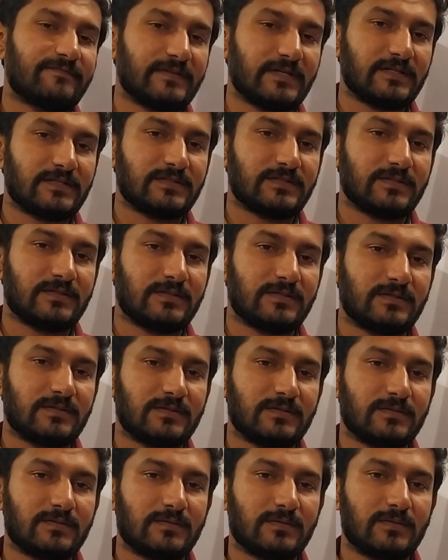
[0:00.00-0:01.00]
Different
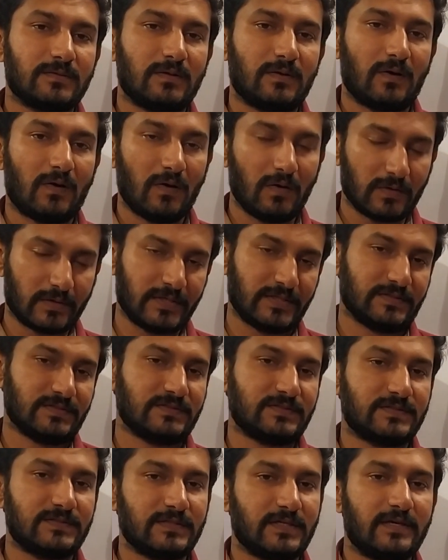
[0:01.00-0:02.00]

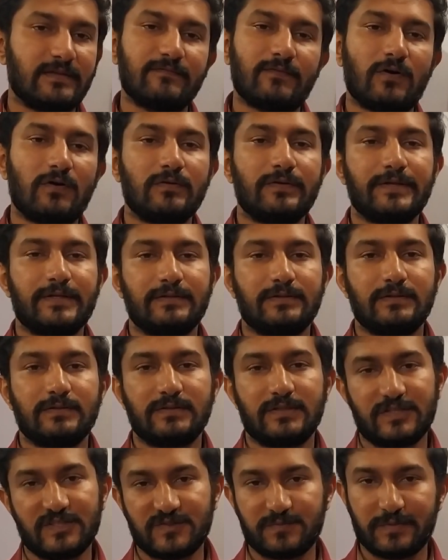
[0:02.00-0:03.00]
organs involved in
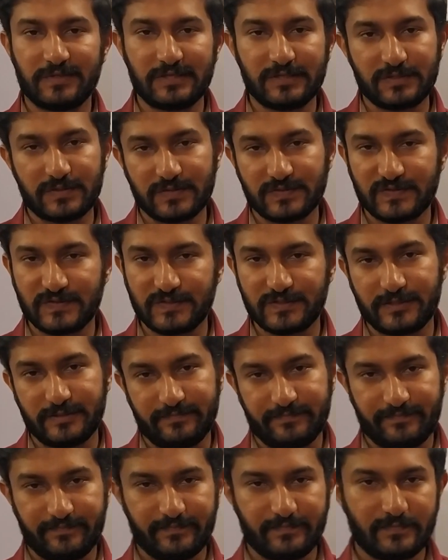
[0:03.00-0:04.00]
the respiratory system.
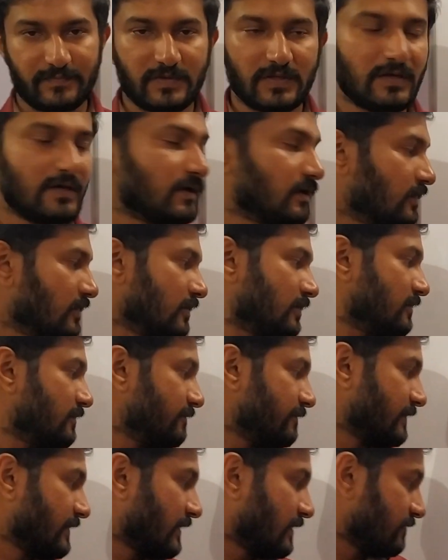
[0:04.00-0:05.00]

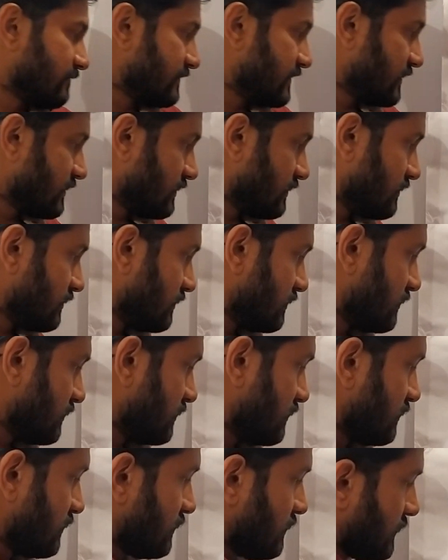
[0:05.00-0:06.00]
We have the
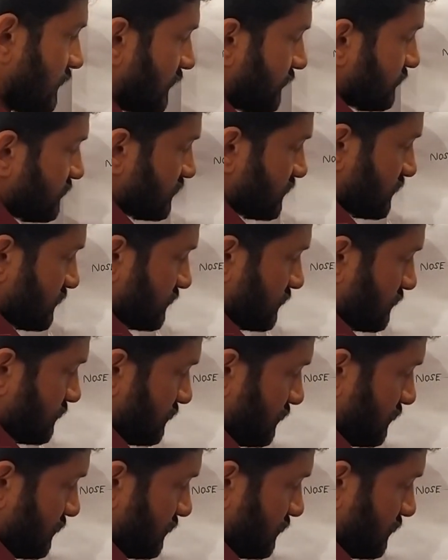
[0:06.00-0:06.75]
lungs,